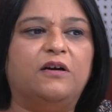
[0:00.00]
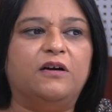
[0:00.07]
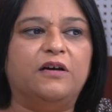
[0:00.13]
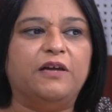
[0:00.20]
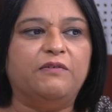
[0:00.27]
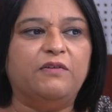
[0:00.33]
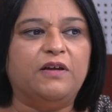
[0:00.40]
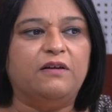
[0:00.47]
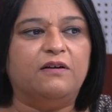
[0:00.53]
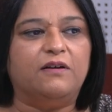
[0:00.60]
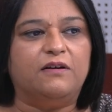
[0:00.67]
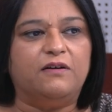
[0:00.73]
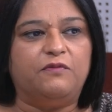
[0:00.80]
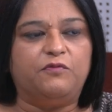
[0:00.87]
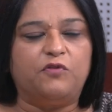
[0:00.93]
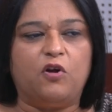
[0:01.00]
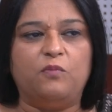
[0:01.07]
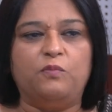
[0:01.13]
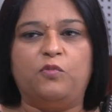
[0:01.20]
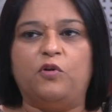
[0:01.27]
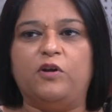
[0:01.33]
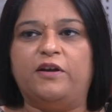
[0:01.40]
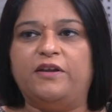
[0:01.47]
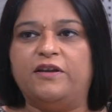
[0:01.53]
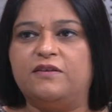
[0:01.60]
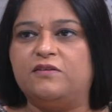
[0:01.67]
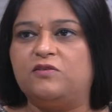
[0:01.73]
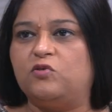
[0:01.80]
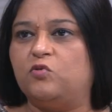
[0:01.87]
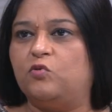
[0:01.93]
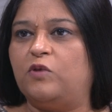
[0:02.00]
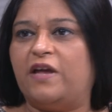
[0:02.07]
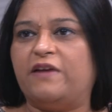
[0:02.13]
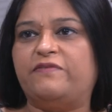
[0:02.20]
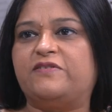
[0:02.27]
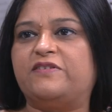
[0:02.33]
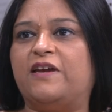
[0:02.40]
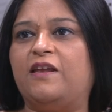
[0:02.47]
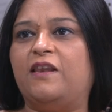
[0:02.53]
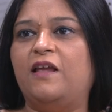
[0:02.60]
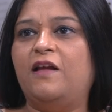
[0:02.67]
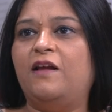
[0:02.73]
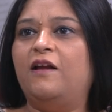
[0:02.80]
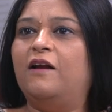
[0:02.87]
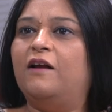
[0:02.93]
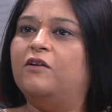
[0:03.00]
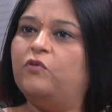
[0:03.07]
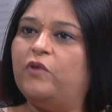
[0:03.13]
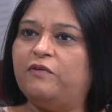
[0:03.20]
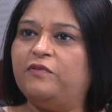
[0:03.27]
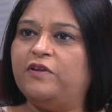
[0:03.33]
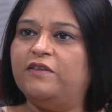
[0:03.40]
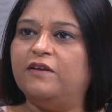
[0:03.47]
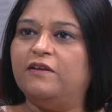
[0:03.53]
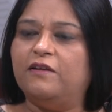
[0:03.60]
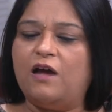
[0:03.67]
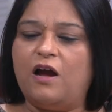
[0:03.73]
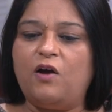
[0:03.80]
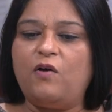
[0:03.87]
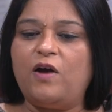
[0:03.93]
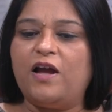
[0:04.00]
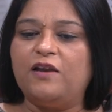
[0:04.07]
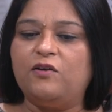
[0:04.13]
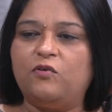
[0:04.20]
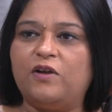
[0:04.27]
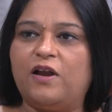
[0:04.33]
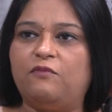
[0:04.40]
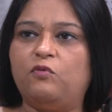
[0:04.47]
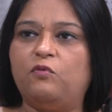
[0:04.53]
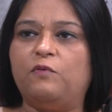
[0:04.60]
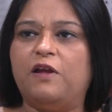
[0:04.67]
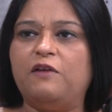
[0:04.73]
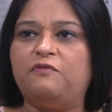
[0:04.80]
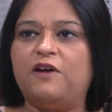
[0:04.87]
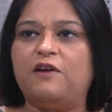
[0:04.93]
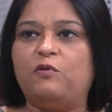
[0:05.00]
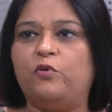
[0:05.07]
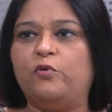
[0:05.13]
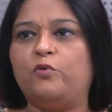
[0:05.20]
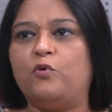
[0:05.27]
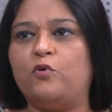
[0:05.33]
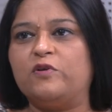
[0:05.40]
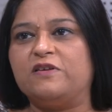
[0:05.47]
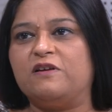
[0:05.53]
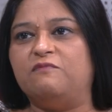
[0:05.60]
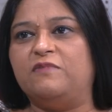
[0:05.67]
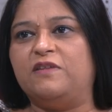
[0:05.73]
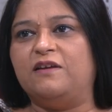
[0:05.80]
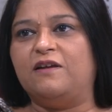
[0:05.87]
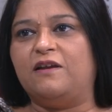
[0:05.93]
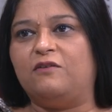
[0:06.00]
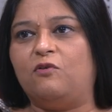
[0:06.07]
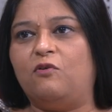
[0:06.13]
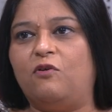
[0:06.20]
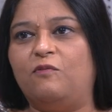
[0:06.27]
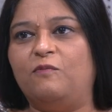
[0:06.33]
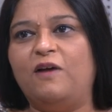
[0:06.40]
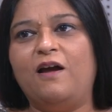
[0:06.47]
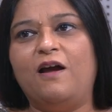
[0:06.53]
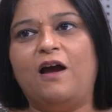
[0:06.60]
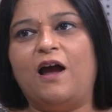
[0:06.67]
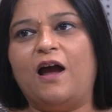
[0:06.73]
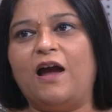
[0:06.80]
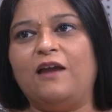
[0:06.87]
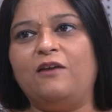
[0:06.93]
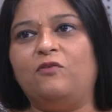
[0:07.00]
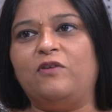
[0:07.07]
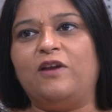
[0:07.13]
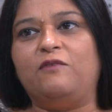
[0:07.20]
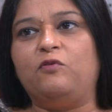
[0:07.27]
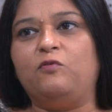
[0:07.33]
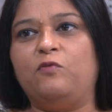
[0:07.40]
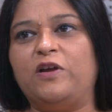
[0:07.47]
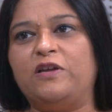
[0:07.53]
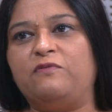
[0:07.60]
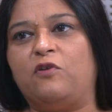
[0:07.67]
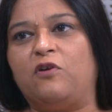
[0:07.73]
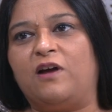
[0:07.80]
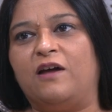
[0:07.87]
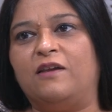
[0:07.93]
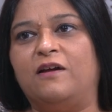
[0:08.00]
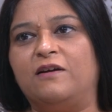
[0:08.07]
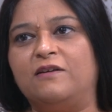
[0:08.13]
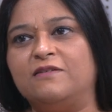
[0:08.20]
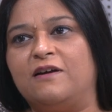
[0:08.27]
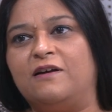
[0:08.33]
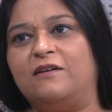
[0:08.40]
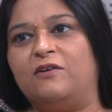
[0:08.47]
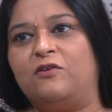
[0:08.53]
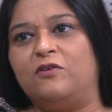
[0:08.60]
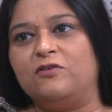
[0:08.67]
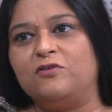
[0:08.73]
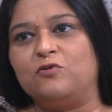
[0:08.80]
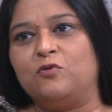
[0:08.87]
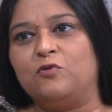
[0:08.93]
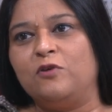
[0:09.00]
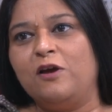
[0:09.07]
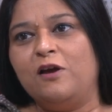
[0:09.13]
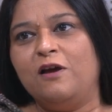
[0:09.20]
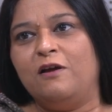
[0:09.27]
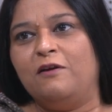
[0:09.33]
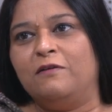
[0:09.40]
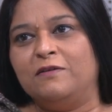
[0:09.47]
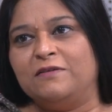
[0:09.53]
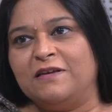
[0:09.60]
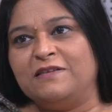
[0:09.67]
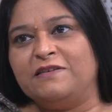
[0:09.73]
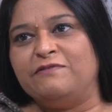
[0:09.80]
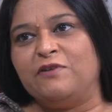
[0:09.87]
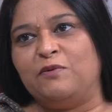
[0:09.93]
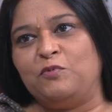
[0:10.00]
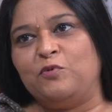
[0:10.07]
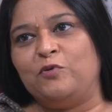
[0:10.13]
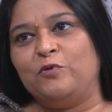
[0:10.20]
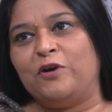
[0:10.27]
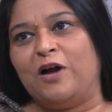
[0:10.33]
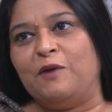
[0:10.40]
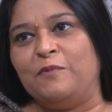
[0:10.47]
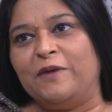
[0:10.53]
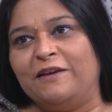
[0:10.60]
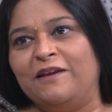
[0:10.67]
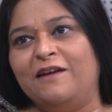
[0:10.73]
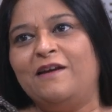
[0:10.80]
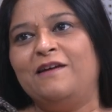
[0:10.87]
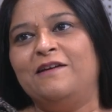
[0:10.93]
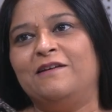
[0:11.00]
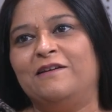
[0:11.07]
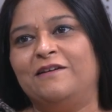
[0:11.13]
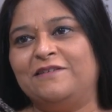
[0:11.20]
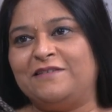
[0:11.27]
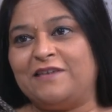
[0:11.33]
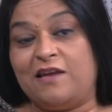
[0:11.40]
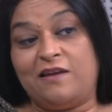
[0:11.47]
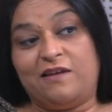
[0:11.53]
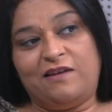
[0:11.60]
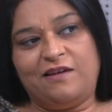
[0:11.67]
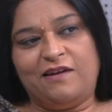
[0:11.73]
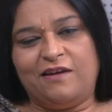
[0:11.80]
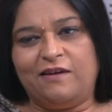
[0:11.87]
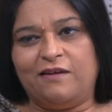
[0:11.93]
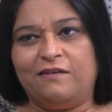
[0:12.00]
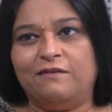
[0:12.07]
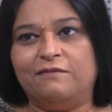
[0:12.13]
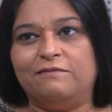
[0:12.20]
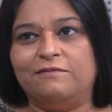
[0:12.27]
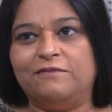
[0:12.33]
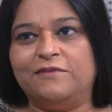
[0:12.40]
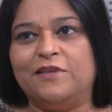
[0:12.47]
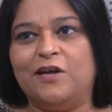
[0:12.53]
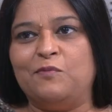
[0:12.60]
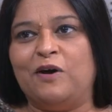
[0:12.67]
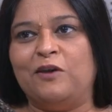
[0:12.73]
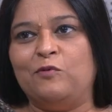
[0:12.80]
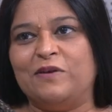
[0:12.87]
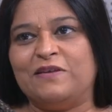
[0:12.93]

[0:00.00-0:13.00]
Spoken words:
giving from politics to lifestyle to everything. Now, I don't have to, if I want to cook something at home, I don't have to wait for Khana Khazana or Sanjeev Kapoor to come and say ki ye dam aloo